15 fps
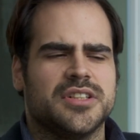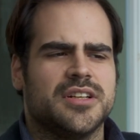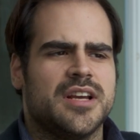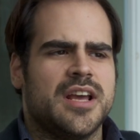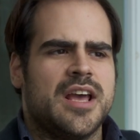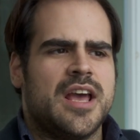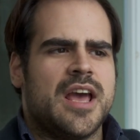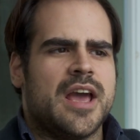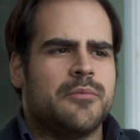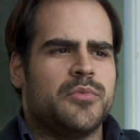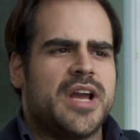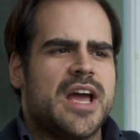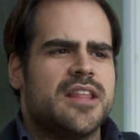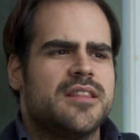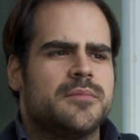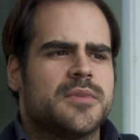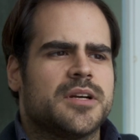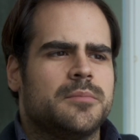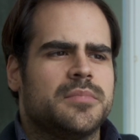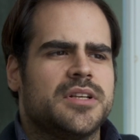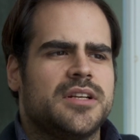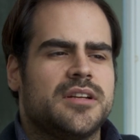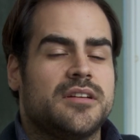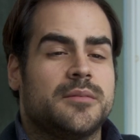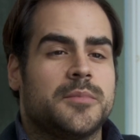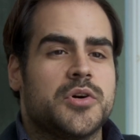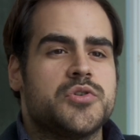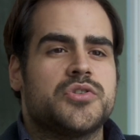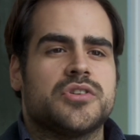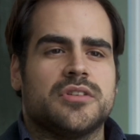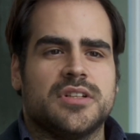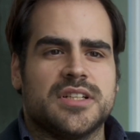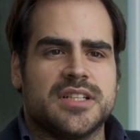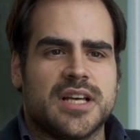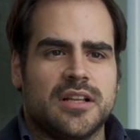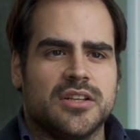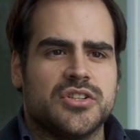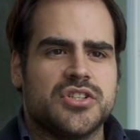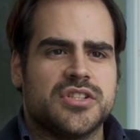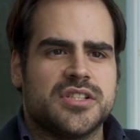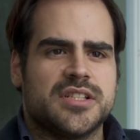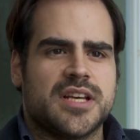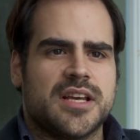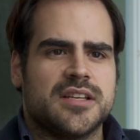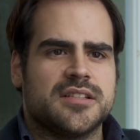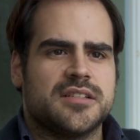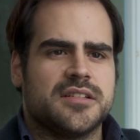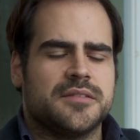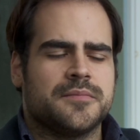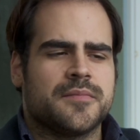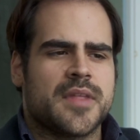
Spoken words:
And we had them complete an emotional intelligence test.